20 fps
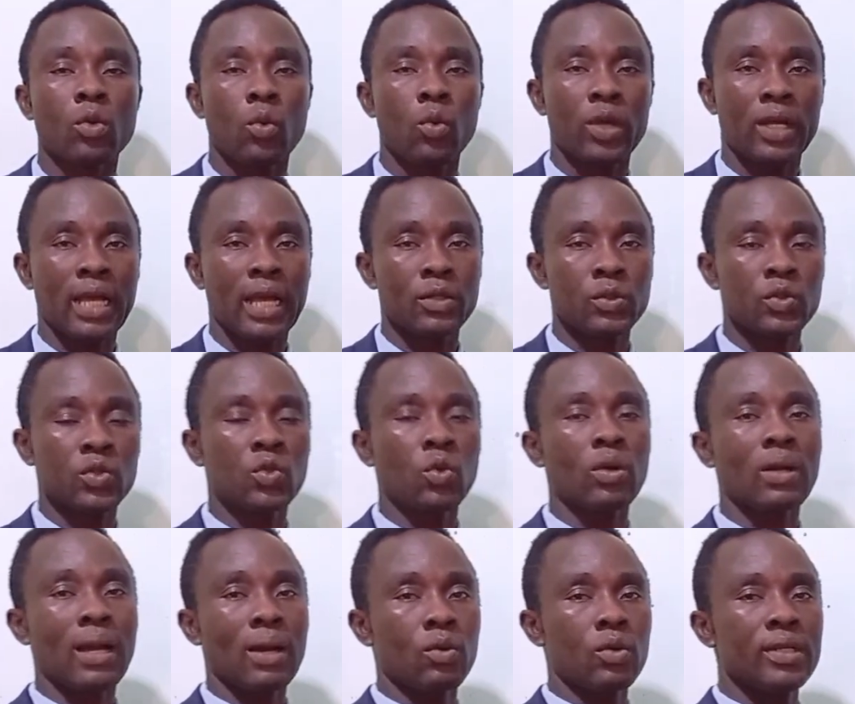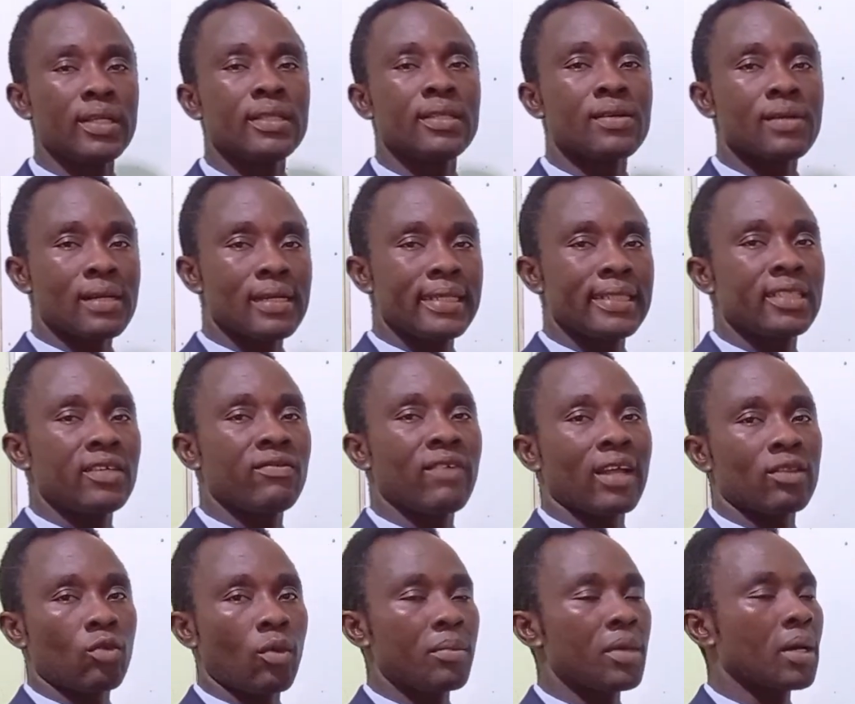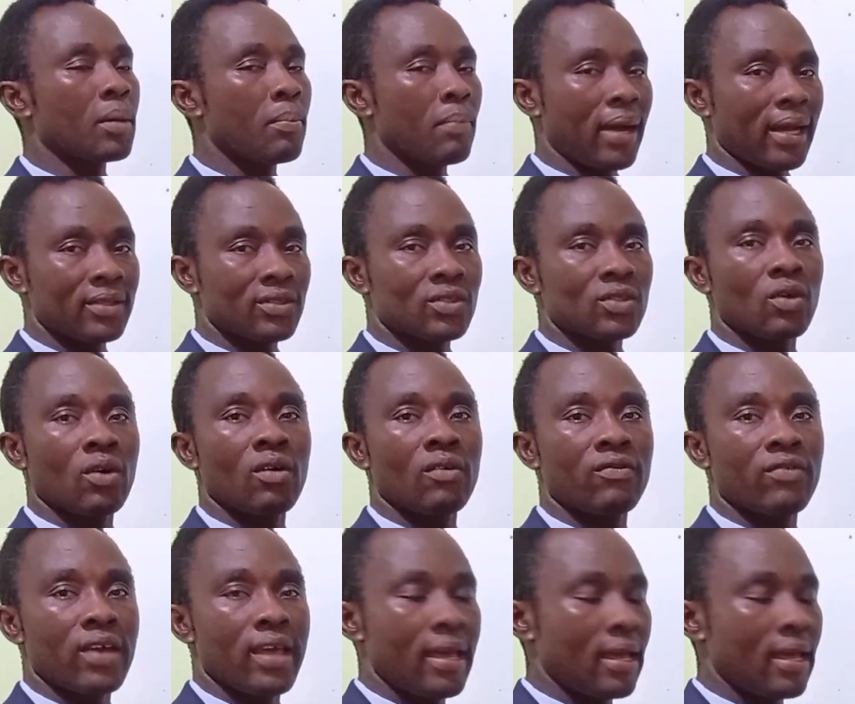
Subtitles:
we can use to calculate the relative atomic mass of